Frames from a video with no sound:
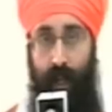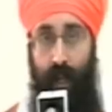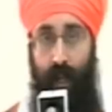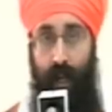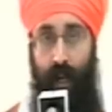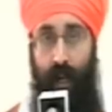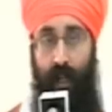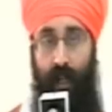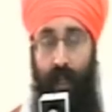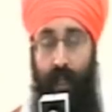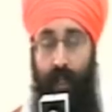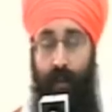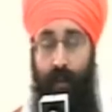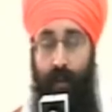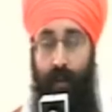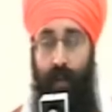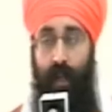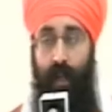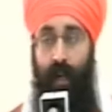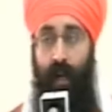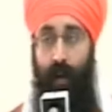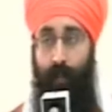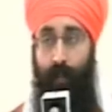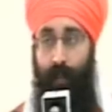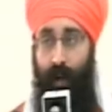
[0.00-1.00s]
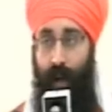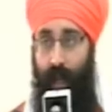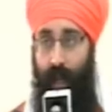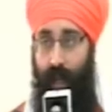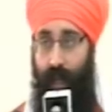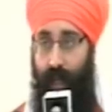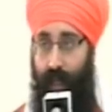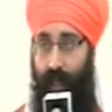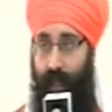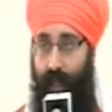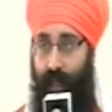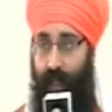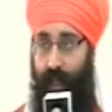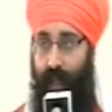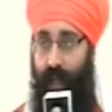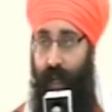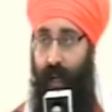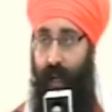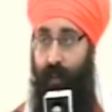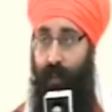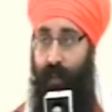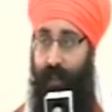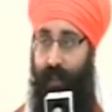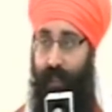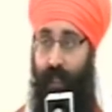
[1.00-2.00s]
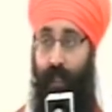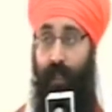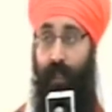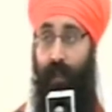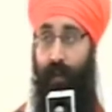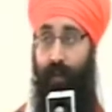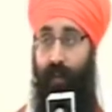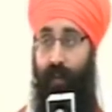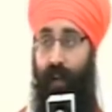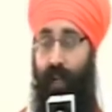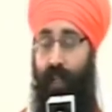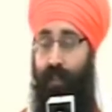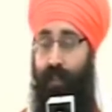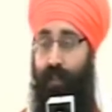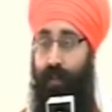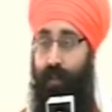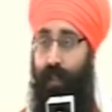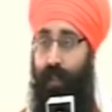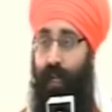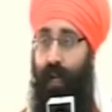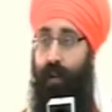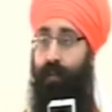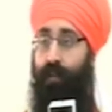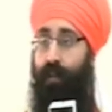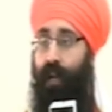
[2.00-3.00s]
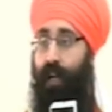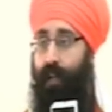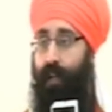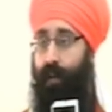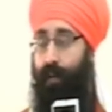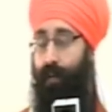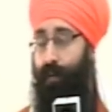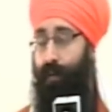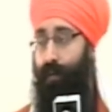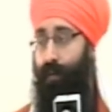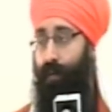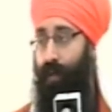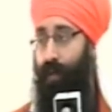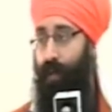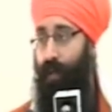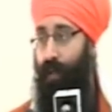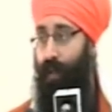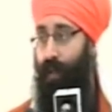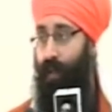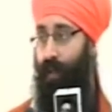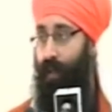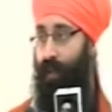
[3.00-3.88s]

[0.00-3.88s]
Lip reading: Balihari Gure Apane, I am a sacrifice to that Vaheguru